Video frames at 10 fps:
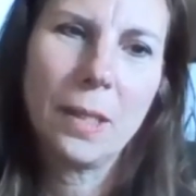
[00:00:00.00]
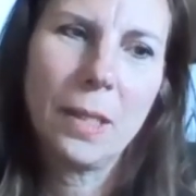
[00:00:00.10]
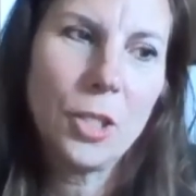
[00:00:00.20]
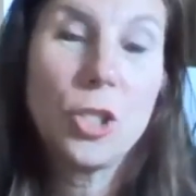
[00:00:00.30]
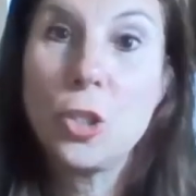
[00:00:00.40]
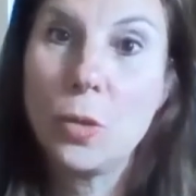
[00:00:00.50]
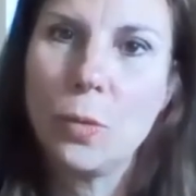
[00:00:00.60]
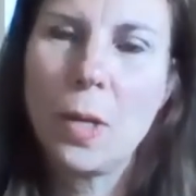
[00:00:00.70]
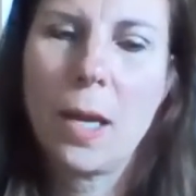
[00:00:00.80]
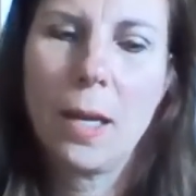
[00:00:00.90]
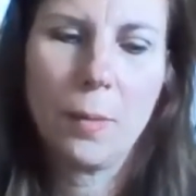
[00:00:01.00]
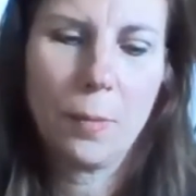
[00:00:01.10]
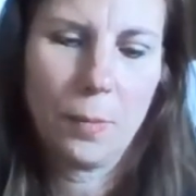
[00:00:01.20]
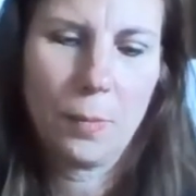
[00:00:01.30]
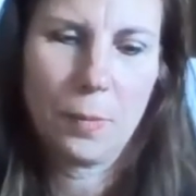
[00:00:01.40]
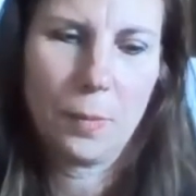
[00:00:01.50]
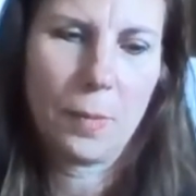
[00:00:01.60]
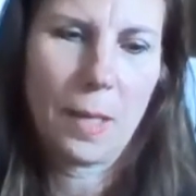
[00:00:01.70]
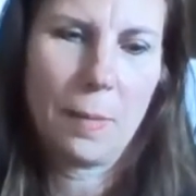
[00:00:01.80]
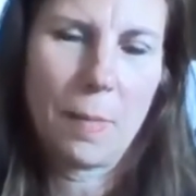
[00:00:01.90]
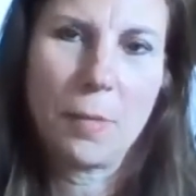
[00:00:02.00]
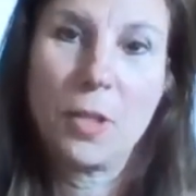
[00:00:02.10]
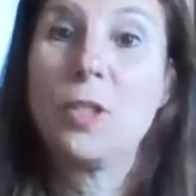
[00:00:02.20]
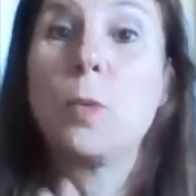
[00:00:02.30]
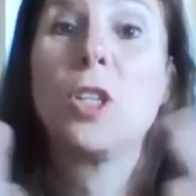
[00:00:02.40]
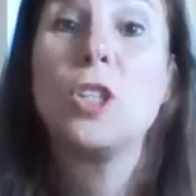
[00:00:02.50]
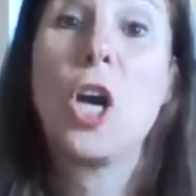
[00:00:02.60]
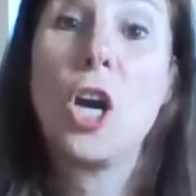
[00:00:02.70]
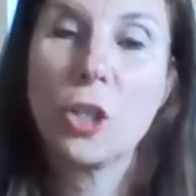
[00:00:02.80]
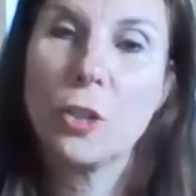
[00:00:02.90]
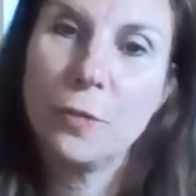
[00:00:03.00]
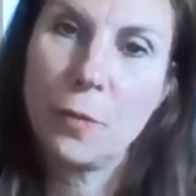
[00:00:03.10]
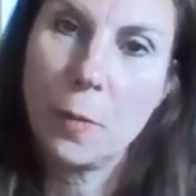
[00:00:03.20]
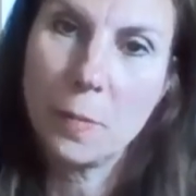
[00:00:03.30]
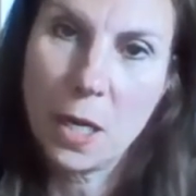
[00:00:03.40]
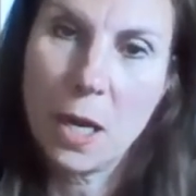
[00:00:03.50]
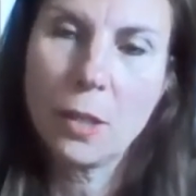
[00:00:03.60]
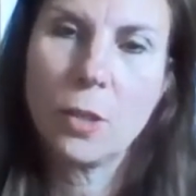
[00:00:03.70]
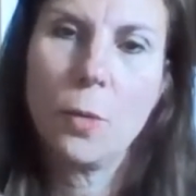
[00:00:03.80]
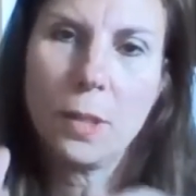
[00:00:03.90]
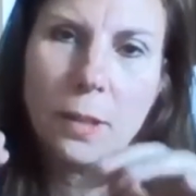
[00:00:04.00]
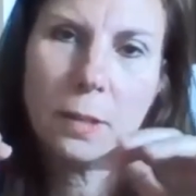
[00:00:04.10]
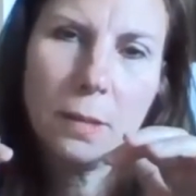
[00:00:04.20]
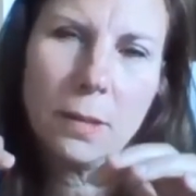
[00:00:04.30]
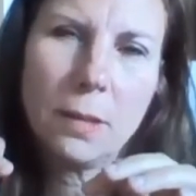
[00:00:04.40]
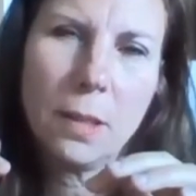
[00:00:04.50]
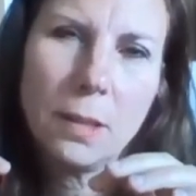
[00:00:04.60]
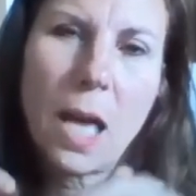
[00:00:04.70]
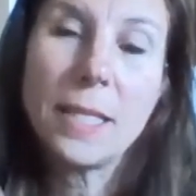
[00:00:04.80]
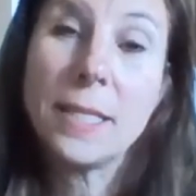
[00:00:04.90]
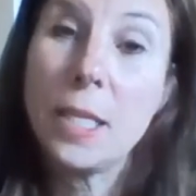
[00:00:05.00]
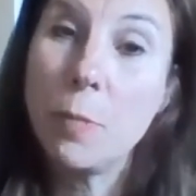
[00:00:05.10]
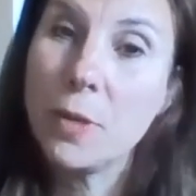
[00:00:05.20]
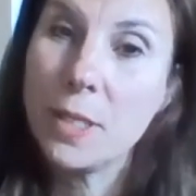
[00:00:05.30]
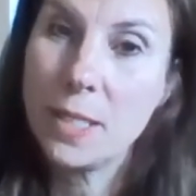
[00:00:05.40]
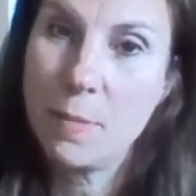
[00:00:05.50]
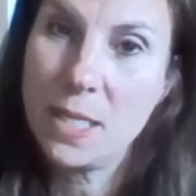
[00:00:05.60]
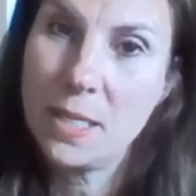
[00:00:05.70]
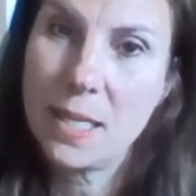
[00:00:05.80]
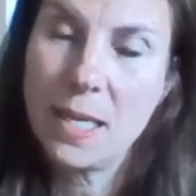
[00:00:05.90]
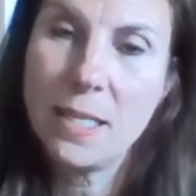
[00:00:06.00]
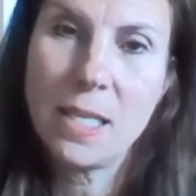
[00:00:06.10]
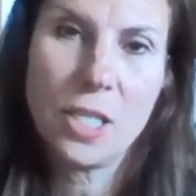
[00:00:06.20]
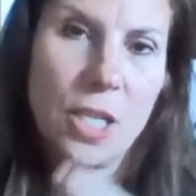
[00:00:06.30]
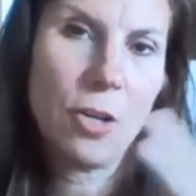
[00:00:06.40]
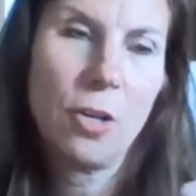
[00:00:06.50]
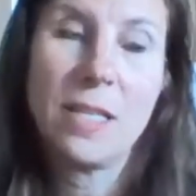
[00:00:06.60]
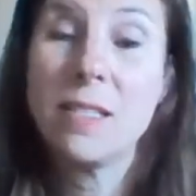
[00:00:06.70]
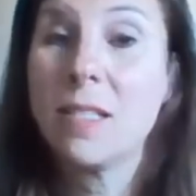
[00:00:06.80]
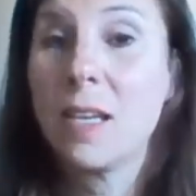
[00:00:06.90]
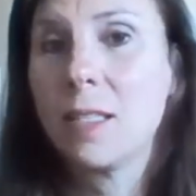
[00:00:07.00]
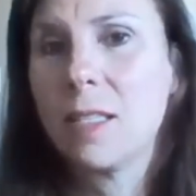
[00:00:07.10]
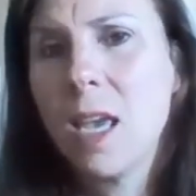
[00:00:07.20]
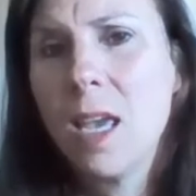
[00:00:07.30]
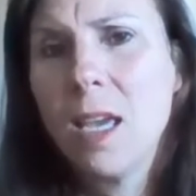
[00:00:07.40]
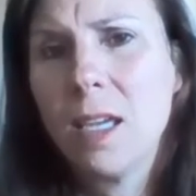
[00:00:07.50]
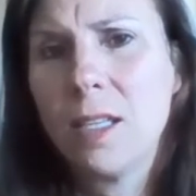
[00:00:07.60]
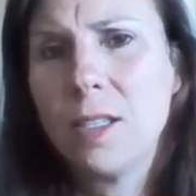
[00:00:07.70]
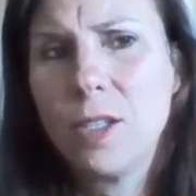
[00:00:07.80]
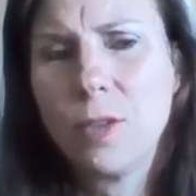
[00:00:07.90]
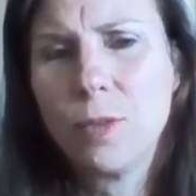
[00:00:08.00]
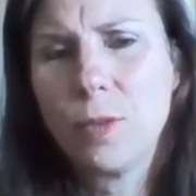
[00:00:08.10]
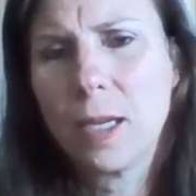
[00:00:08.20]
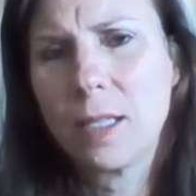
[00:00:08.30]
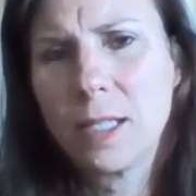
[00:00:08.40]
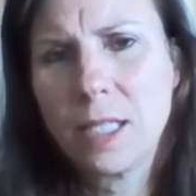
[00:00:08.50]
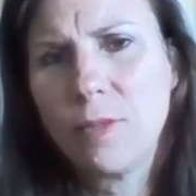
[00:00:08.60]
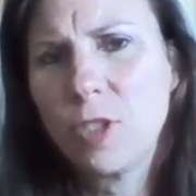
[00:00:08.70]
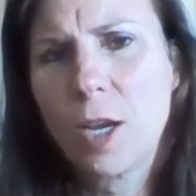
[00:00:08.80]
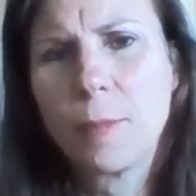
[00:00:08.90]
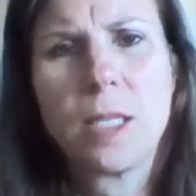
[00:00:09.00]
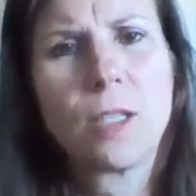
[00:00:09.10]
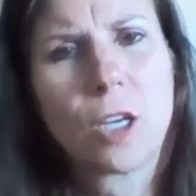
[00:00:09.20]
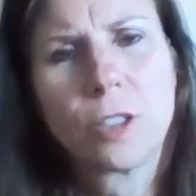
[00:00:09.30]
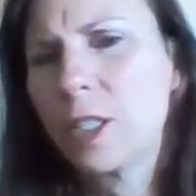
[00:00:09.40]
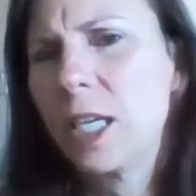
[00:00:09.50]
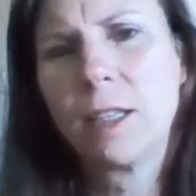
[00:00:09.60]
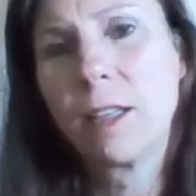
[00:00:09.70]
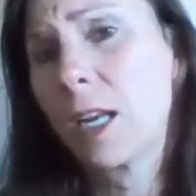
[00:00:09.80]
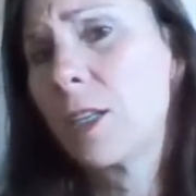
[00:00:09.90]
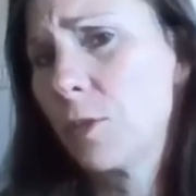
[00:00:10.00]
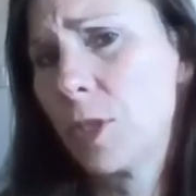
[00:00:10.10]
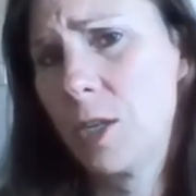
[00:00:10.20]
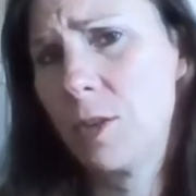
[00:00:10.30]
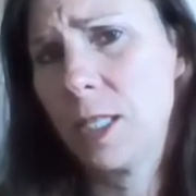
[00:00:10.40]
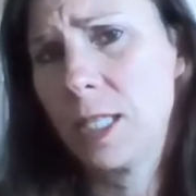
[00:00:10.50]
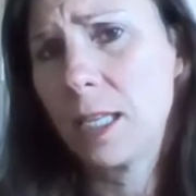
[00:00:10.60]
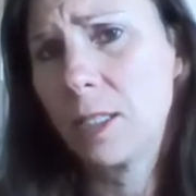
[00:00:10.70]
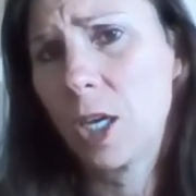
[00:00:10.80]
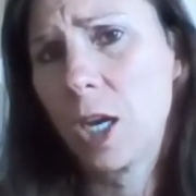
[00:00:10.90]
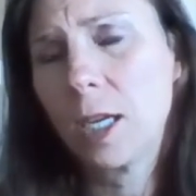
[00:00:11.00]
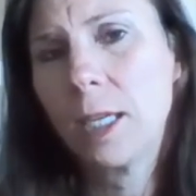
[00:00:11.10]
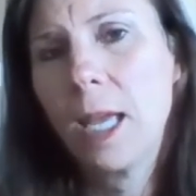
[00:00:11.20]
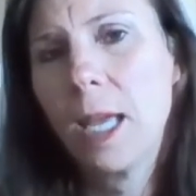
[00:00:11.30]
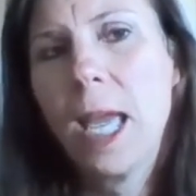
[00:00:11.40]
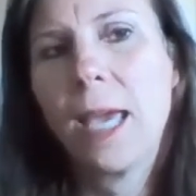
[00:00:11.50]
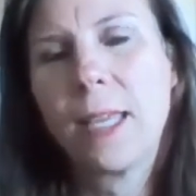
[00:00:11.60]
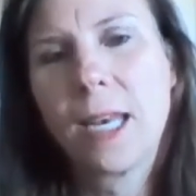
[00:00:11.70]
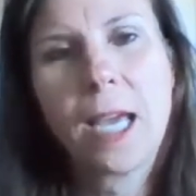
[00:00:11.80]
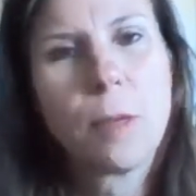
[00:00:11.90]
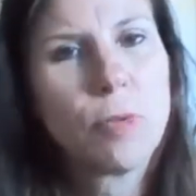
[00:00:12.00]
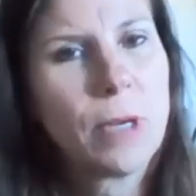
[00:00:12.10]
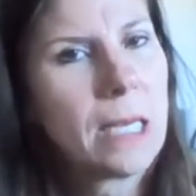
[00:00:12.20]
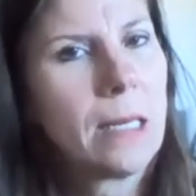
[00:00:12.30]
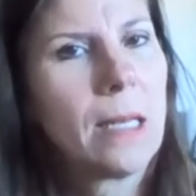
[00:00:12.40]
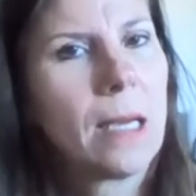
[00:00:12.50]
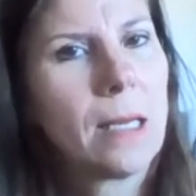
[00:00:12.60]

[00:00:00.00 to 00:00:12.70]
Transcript: In June, I'm going to do a longer form talk, go a lot deeper into some insights. I share insights into Steve Jobs and Dr. King that I don't share in the TED Talk. And then I bring in